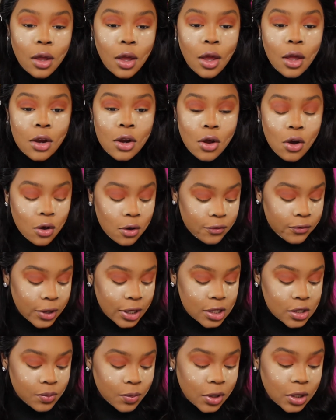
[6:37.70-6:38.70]
And no
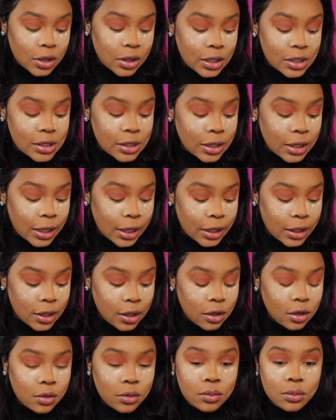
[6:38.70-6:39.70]
offense, but this
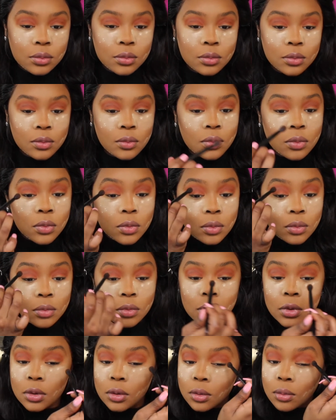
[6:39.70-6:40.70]
lady,
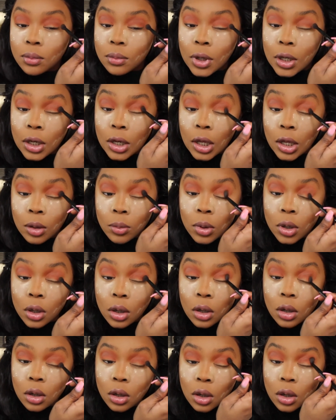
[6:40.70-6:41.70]
my
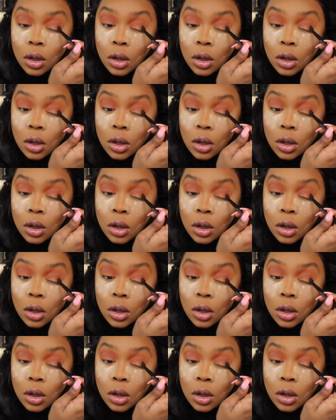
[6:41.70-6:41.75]
neighbor,